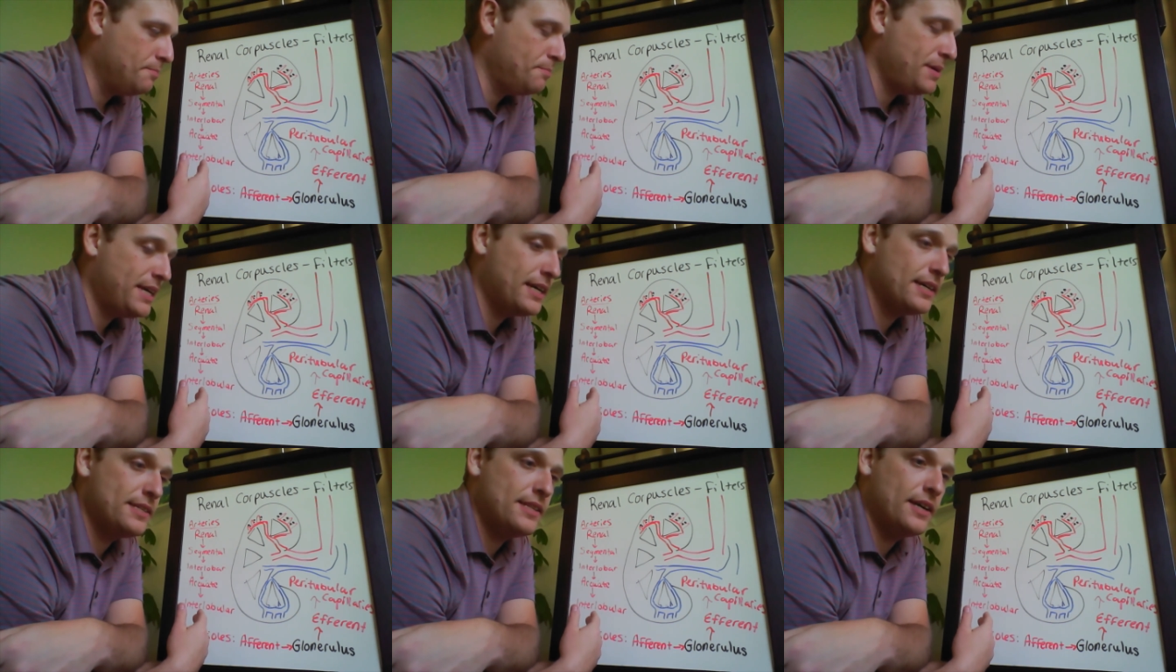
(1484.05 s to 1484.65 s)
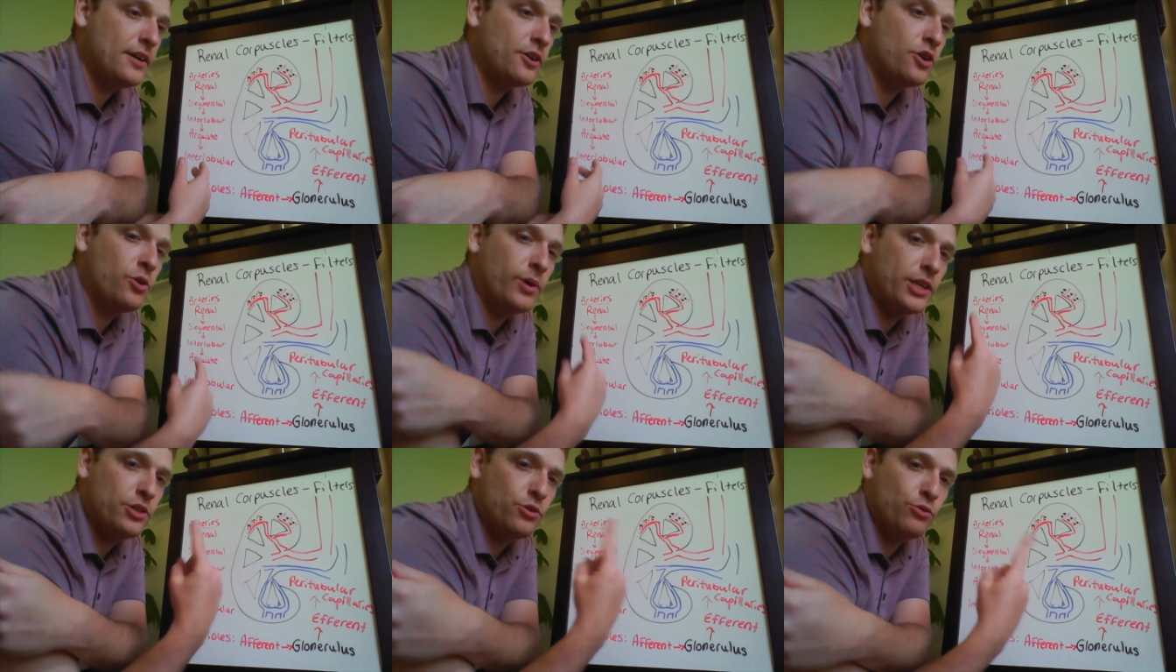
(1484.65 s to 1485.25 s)
because they're
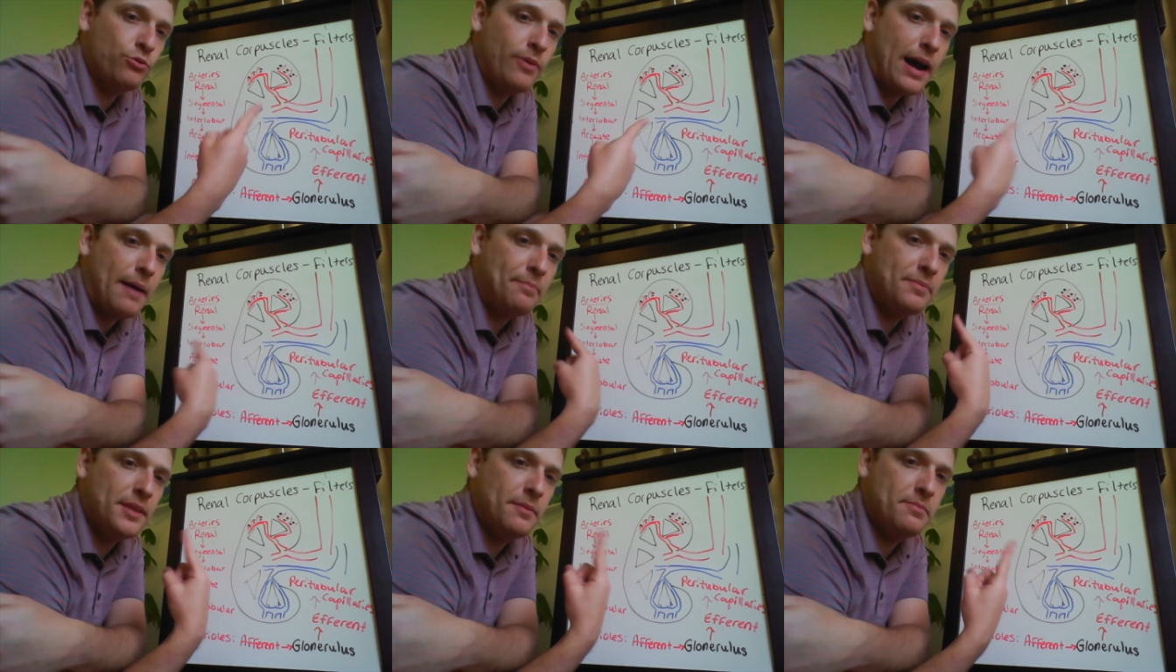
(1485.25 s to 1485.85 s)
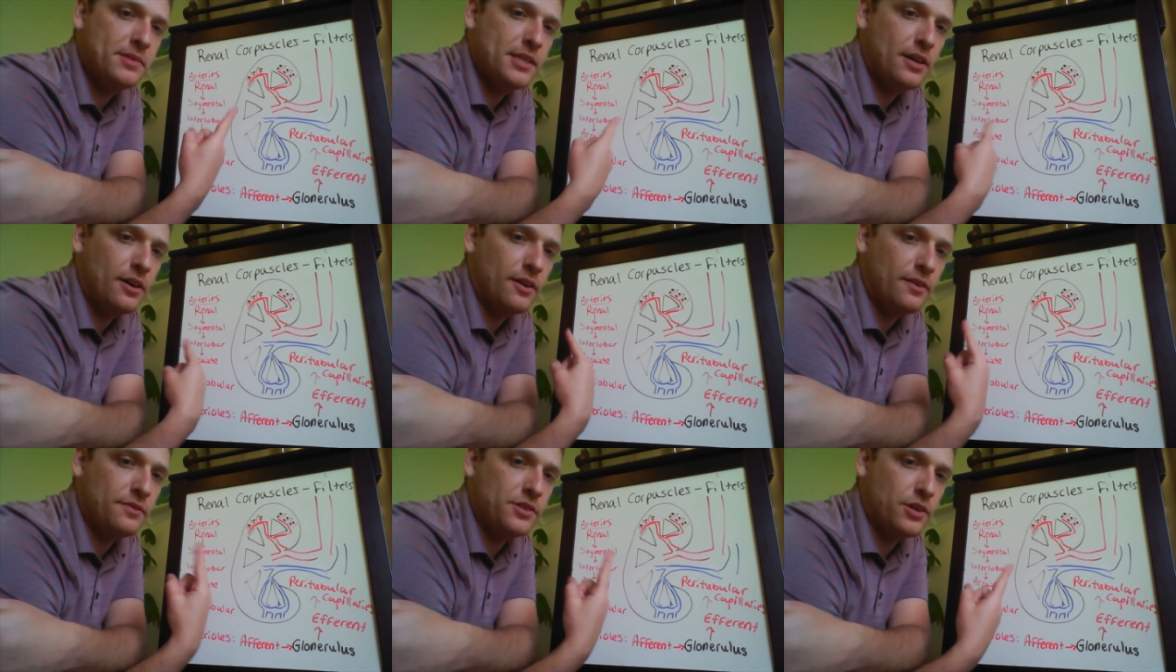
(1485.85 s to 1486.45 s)
going to wrap
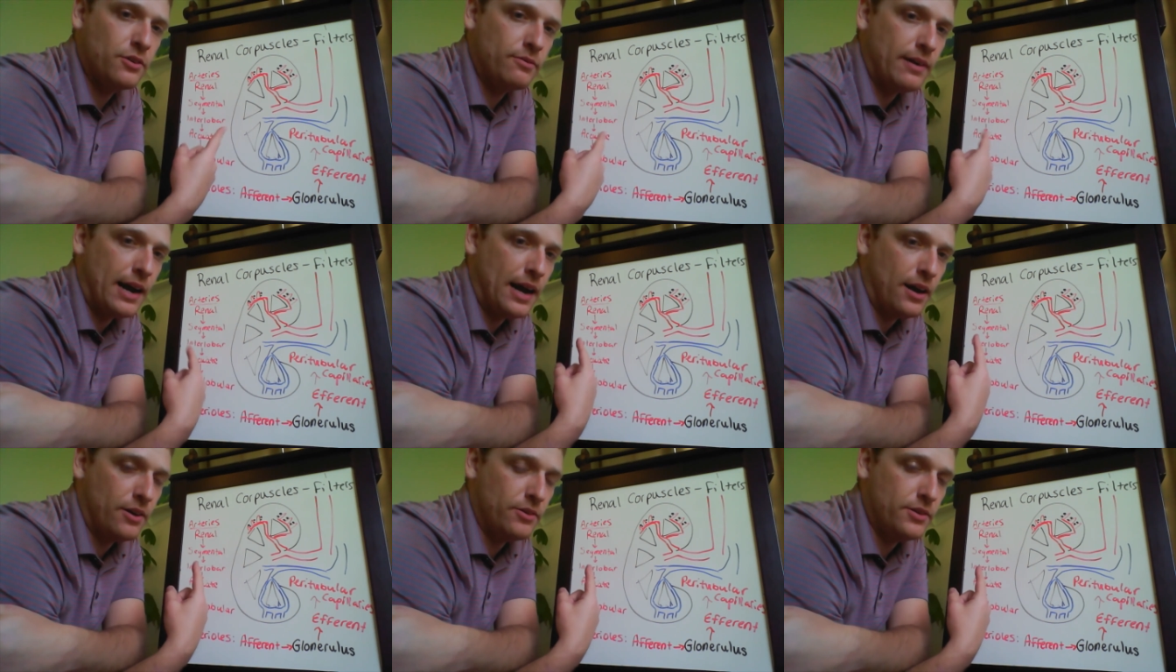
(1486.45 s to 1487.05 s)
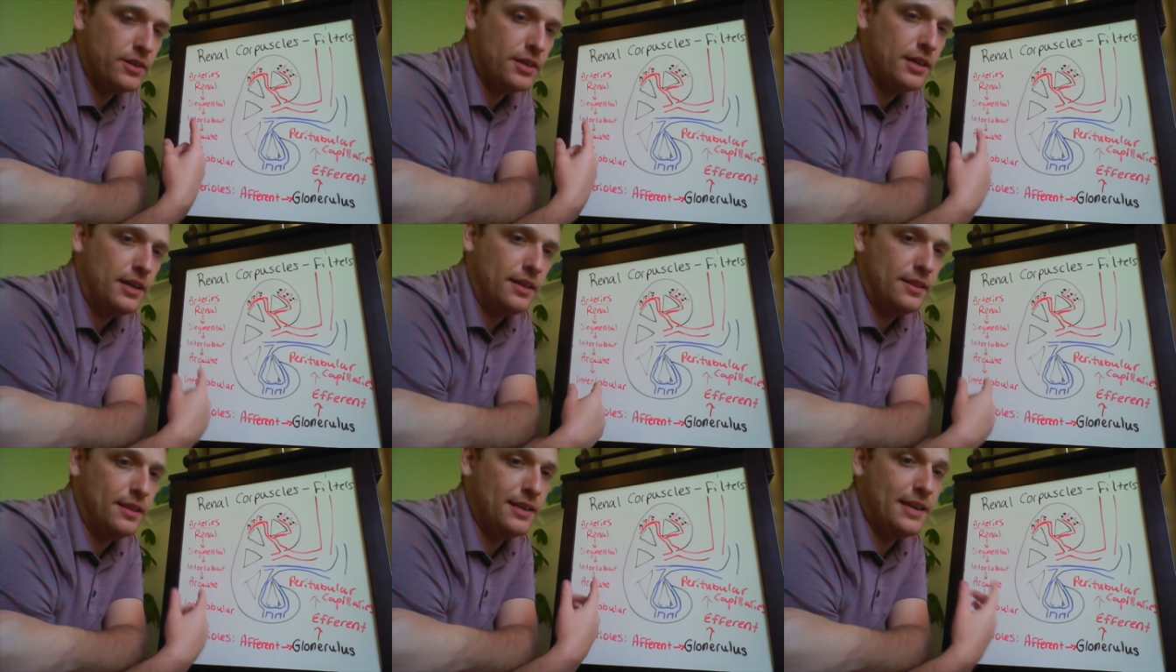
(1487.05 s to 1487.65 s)
themselves around
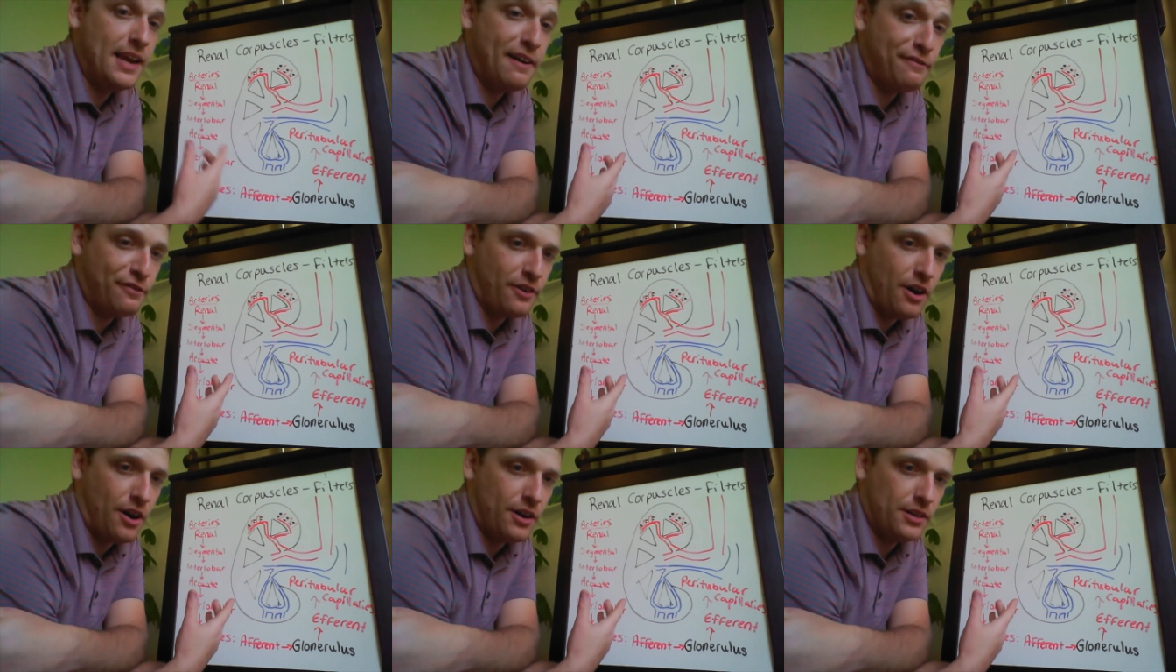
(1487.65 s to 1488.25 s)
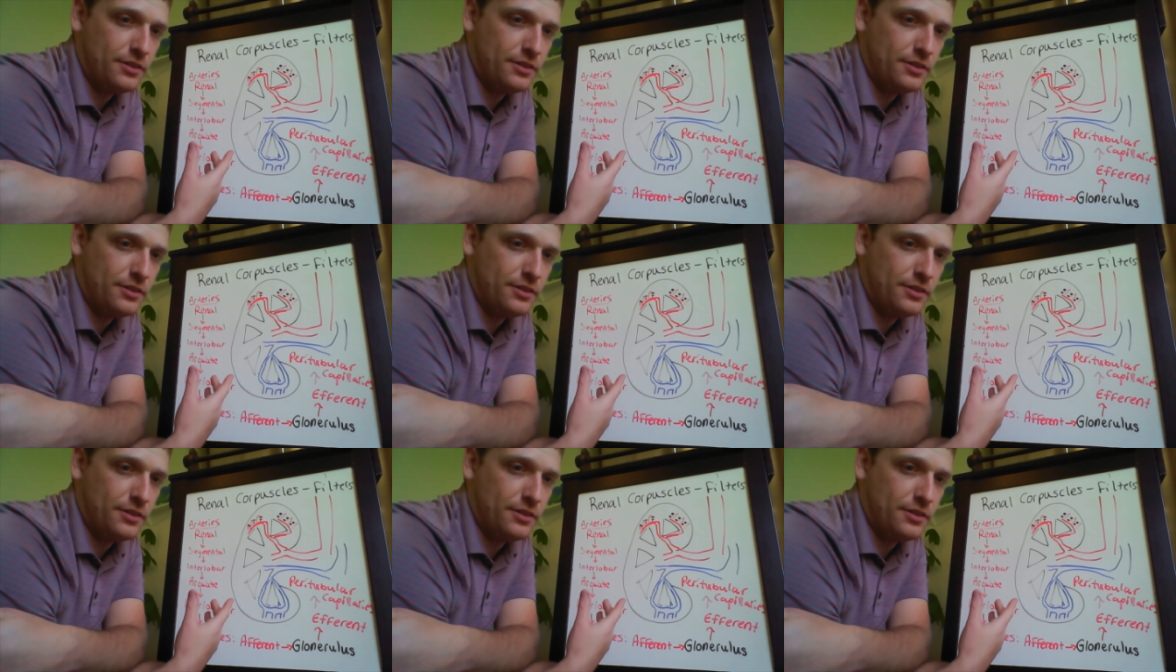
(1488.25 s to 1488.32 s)
the nephron.